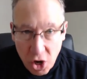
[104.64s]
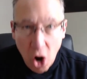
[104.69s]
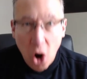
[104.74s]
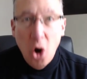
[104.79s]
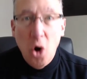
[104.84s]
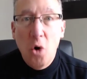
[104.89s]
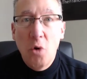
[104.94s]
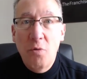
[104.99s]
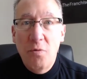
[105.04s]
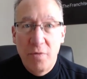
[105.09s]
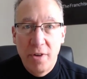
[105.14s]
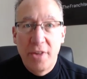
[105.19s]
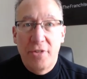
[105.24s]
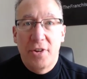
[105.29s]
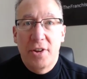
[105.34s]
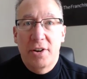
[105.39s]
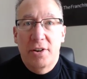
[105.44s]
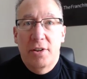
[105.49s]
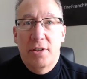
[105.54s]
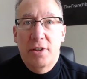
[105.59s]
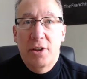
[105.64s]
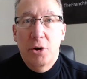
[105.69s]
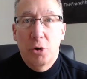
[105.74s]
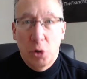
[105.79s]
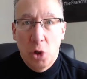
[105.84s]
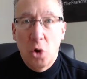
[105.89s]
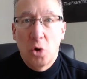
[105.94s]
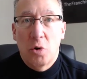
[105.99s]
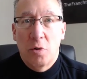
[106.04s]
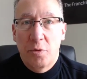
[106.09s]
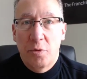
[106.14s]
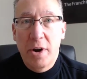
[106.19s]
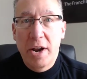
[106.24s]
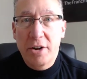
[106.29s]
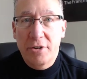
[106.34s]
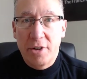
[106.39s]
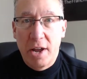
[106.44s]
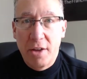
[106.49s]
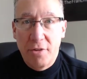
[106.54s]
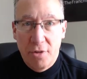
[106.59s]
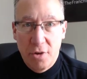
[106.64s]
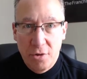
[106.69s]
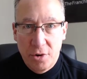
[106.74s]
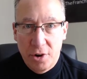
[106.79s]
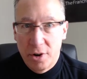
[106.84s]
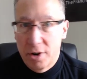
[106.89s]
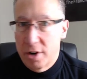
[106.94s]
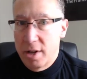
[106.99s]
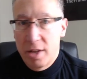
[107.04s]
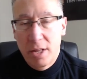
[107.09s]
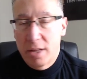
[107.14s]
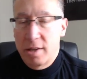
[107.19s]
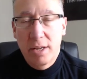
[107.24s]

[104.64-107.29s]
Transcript: go visit your local franchise owner.